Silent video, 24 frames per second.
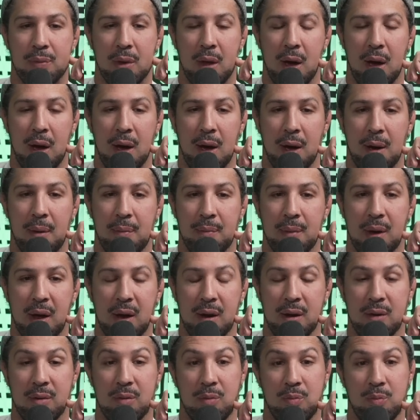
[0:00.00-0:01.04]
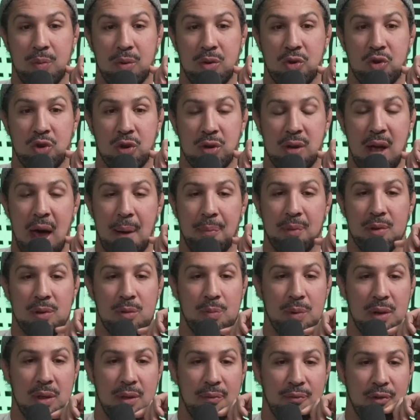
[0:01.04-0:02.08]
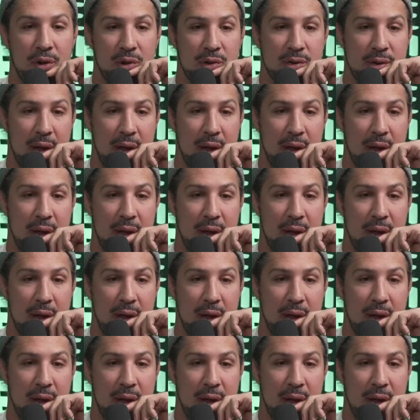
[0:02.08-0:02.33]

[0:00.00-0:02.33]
um, and it just happens to be the first